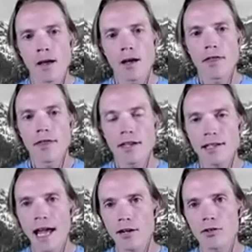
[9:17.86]
This
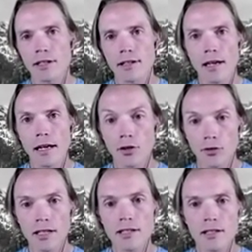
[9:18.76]
actually
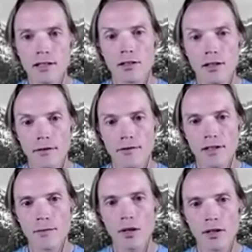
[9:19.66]
increases the
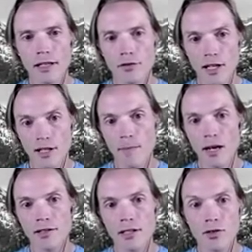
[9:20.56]
visibility and
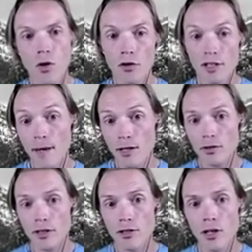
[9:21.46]
transparency to all
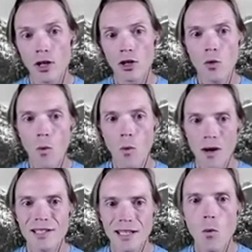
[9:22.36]
specialists who want to
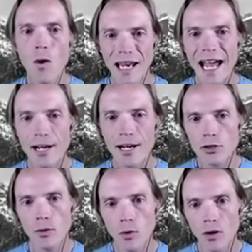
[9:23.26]
see what
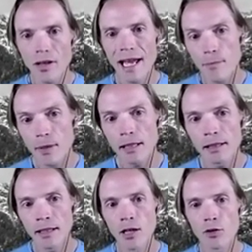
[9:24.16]
actually will
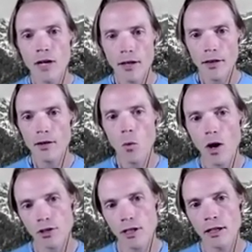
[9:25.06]
happen rather than
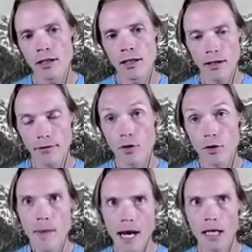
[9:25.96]
watching a few
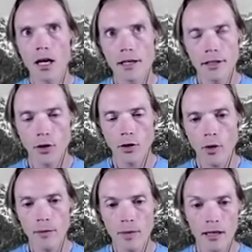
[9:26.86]
command lines that are going
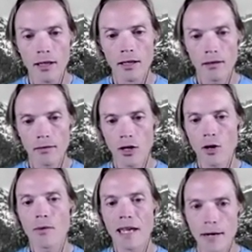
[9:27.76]
to be
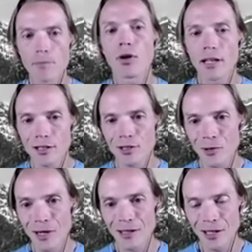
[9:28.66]
input into
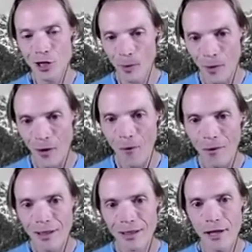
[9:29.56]
a terminal
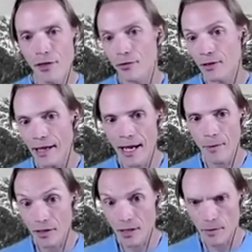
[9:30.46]
at 3 a.m.
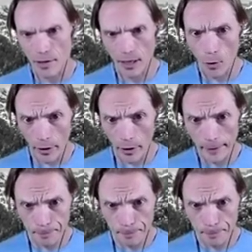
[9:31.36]
on some Sunday morning.